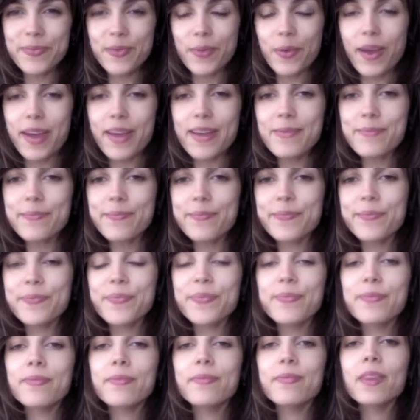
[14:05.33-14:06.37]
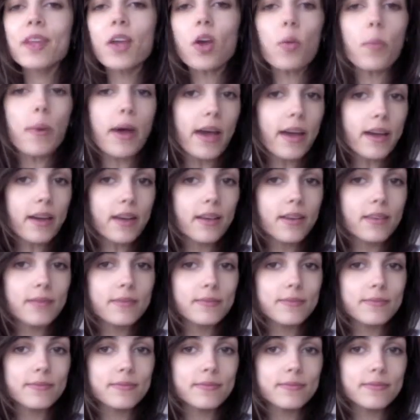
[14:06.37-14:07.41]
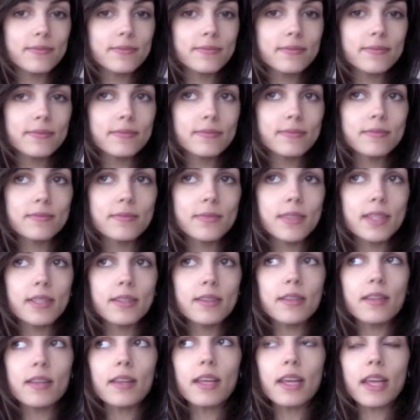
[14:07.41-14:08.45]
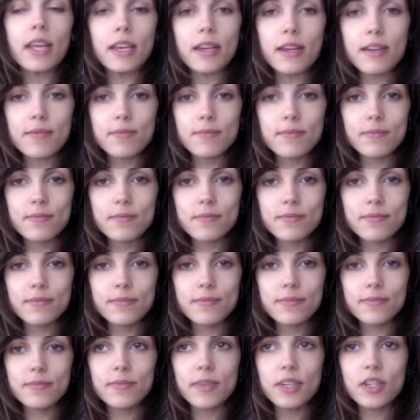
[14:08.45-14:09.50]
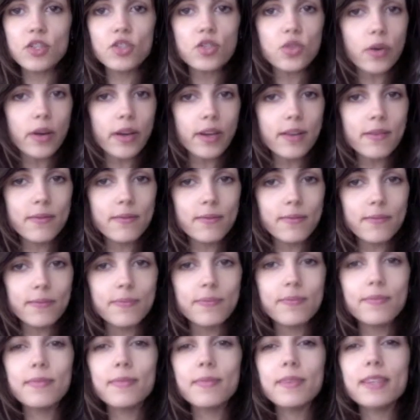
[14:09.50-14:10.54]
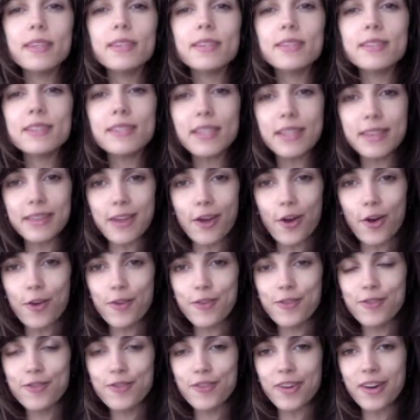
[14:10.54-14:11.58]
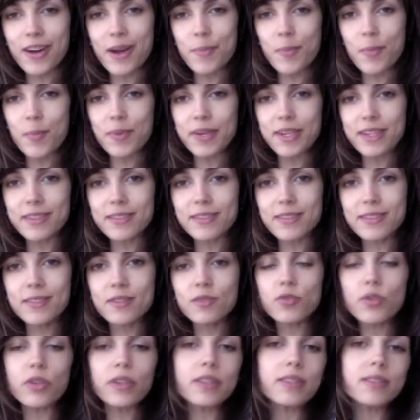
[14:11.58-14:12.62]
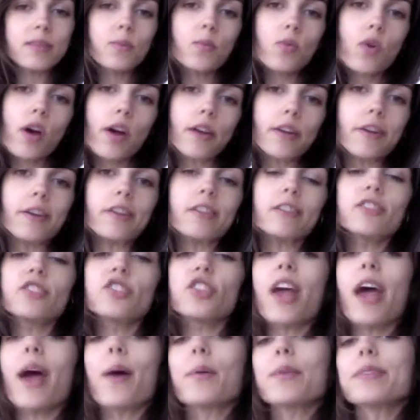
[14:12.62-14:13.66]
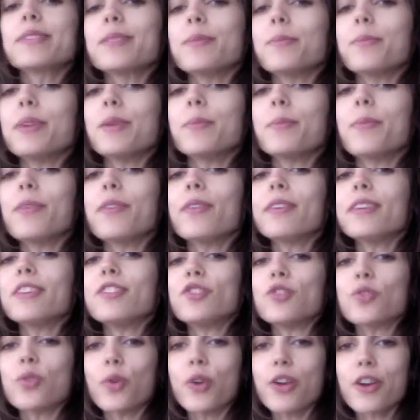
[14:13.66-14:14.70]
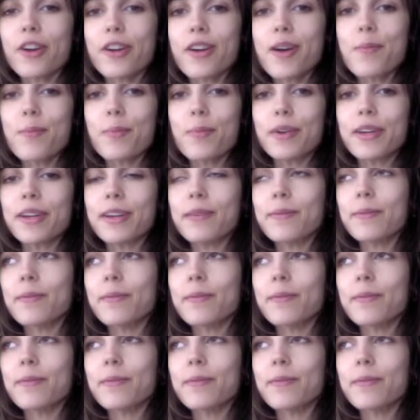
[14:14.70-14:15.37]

Okay? Go back, eat it, enjoy it, sit there for a couple minutes, drink some water, chat with some people, enjoy your company.